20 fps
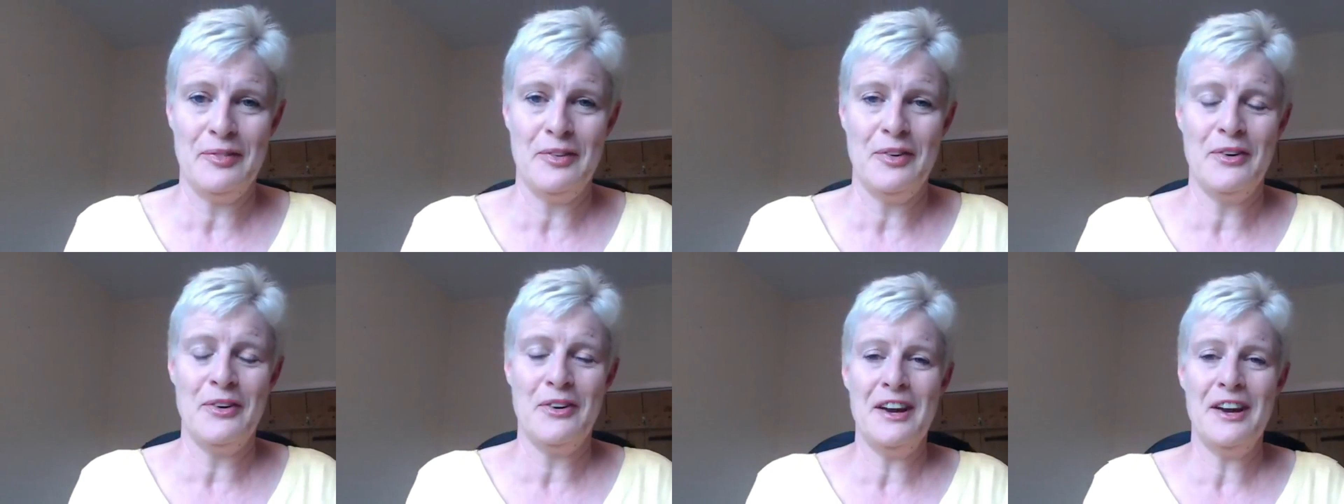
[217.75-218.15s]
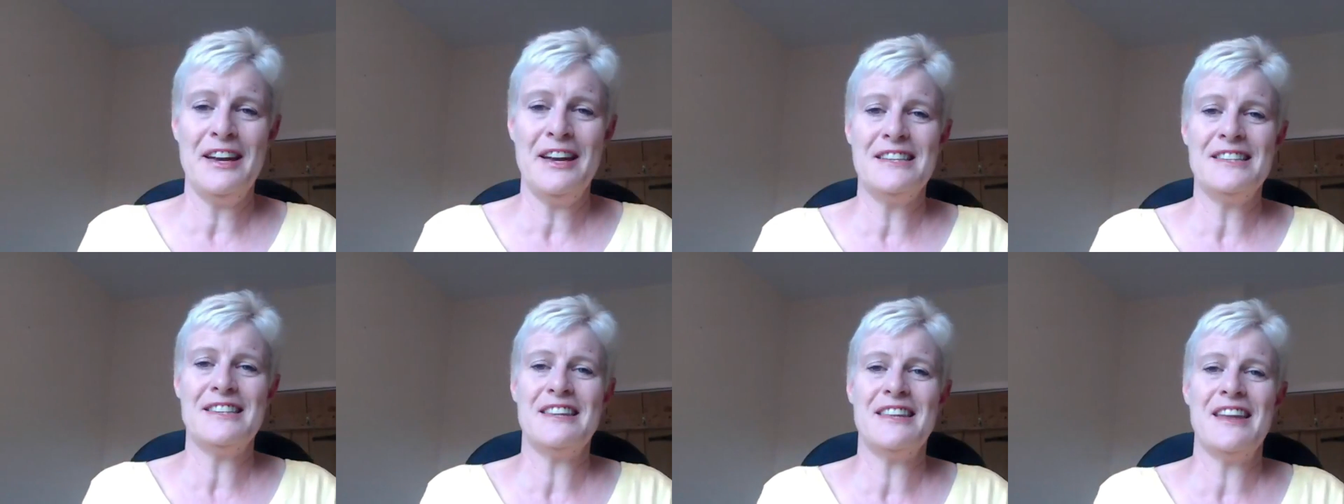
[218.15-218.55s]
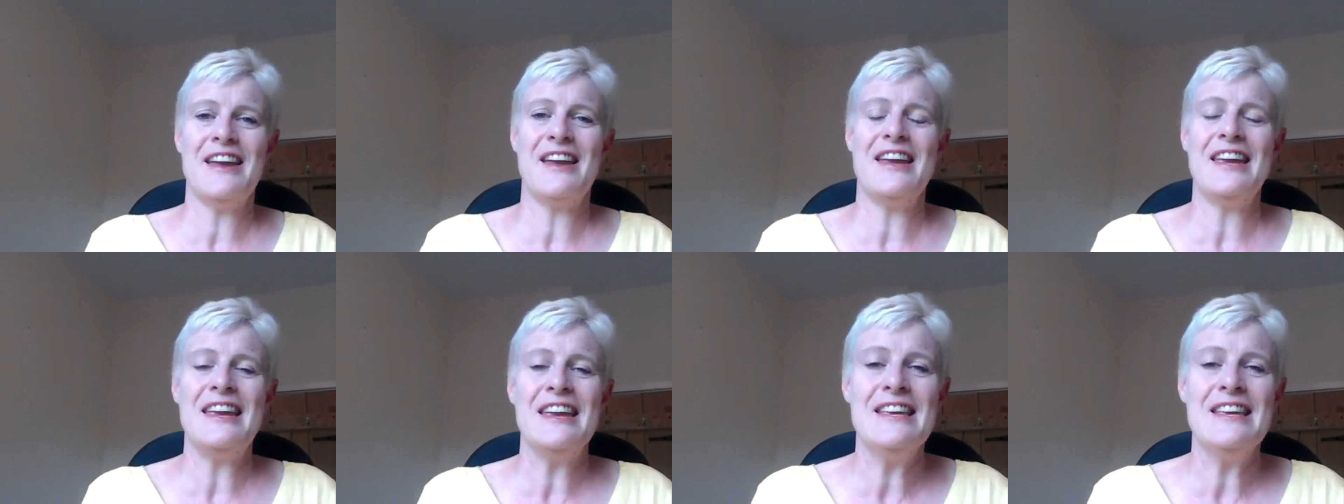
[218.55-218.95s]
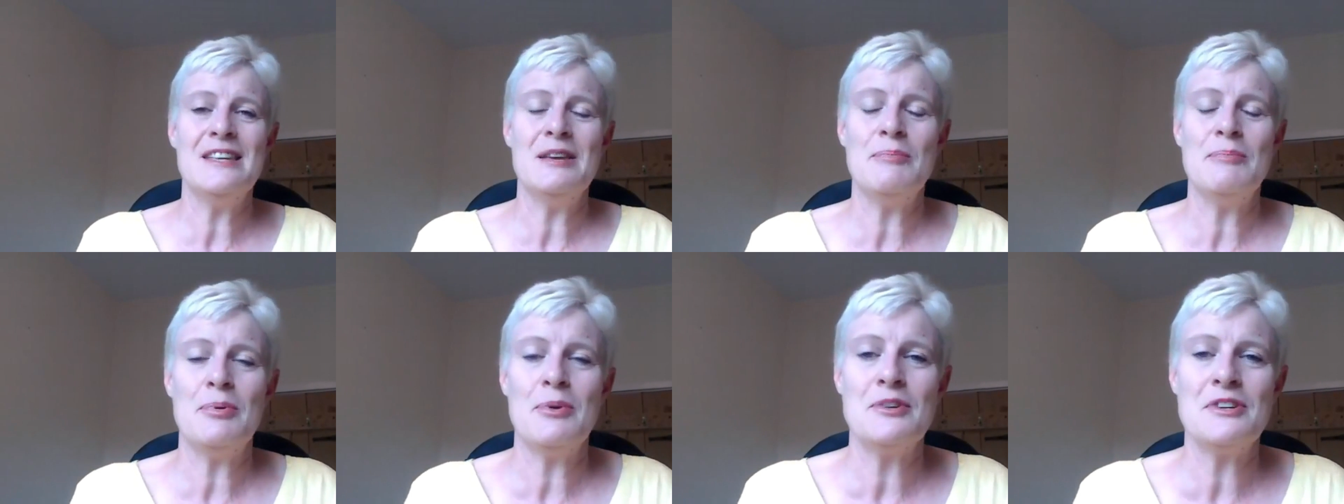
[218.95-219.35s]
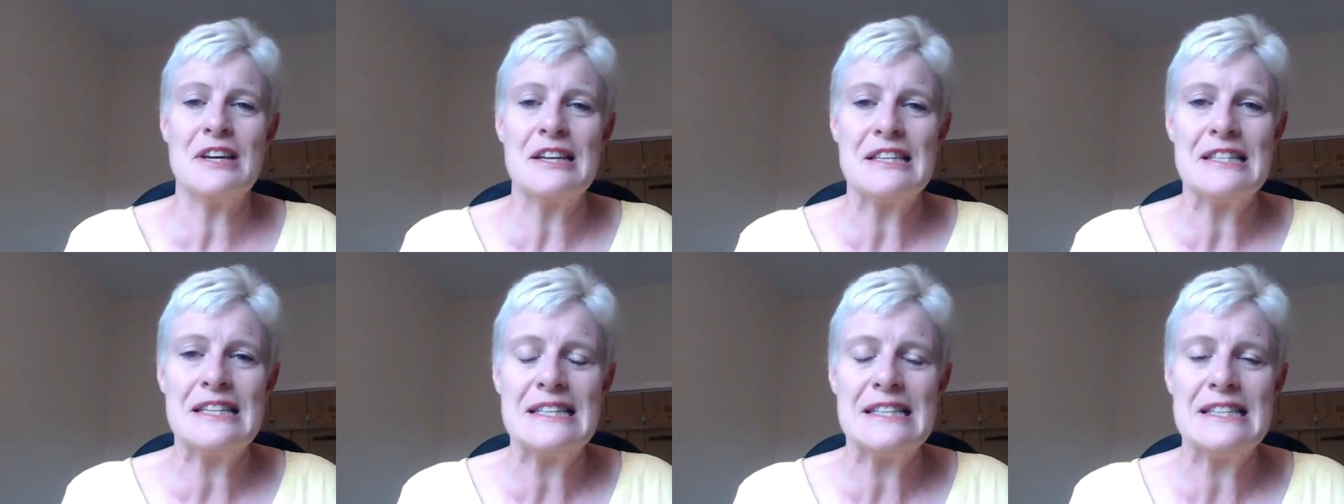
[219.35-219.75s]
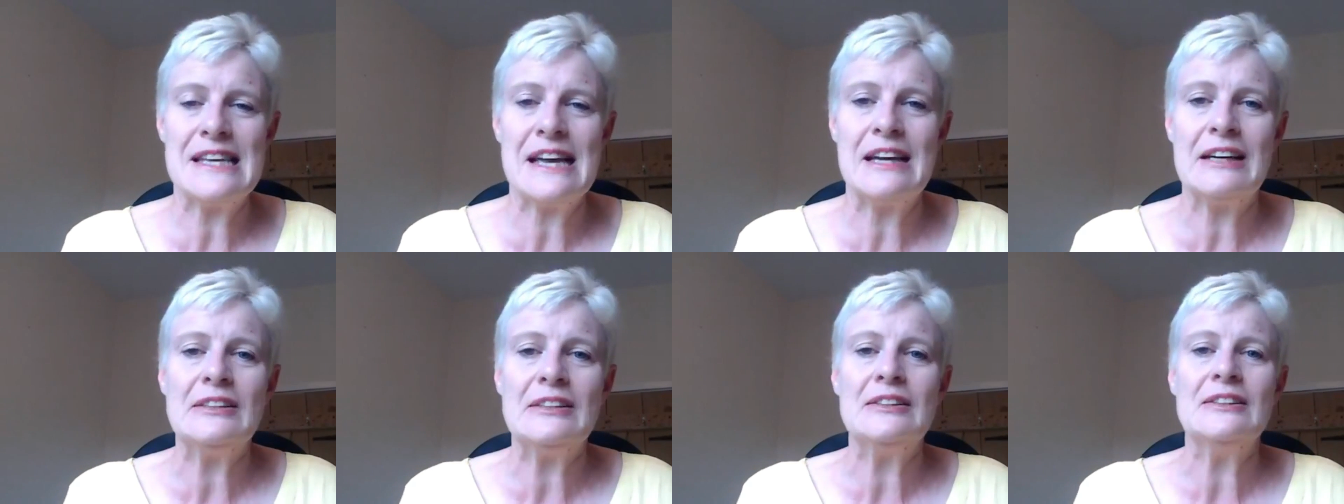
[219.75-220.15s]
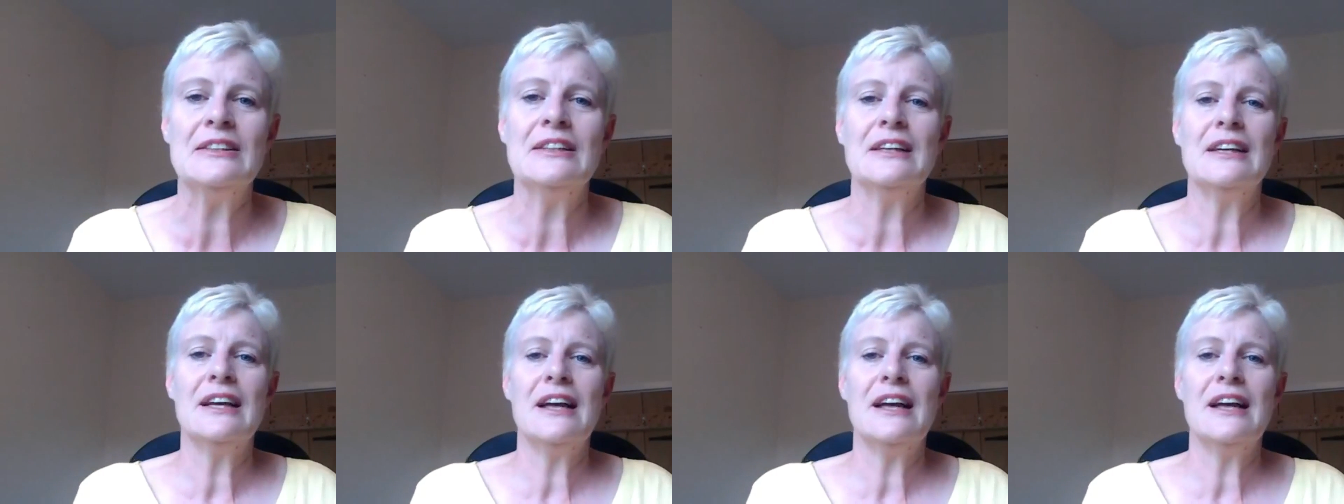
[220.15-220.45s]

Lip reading: All right. They're easy products to sell.